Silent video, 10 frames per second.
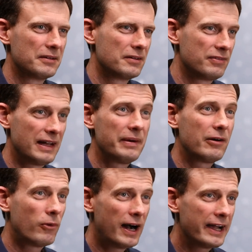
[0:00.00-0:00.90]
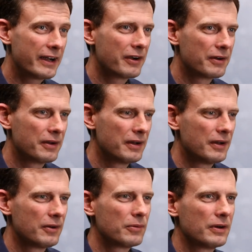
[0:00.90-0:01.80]
Fly-by-wire
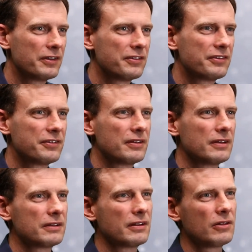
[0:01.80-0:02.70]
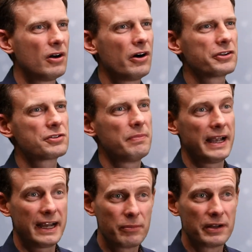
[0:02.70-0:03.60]
was launched by
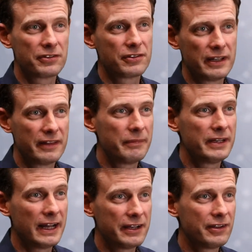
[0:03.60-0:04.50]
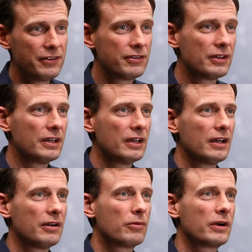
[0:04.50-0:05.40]
Airbus in the mid-90s,
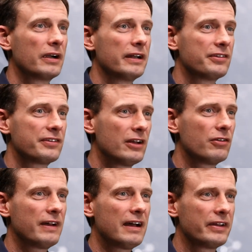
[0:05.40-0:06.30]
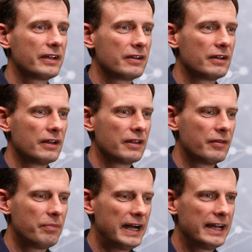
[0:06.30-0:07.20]
where instead of having the
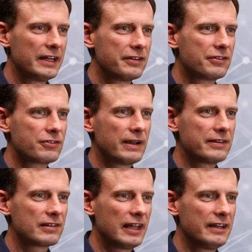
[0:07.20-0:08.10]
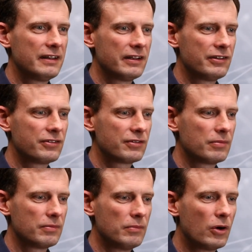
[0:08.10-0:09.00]
pilot translate his
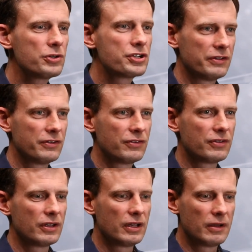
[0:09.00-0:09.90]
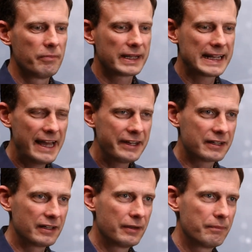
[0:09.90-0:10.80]
motions
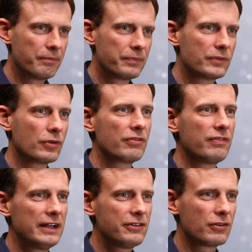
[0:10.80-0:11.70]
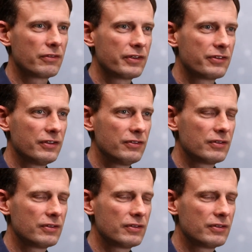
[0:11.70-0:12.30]
mechanically to the flight surfaces,